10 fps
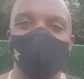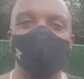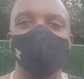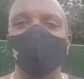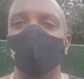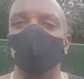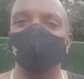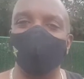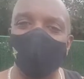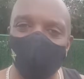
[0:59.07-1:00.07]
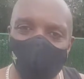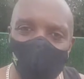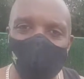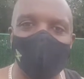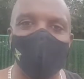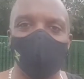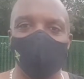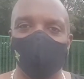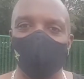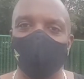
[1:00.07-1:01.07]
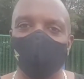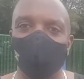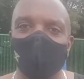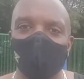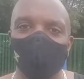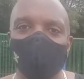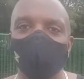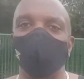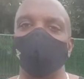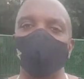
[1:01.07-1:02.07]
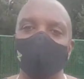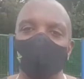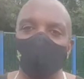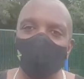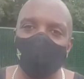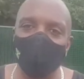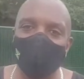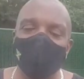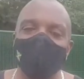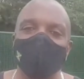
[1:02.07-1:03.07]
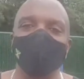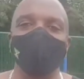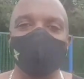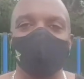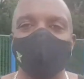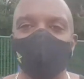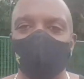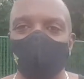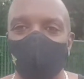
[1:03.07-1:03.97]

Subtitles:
so that will allow you to have more hours sleep, so you can get up earlier and get things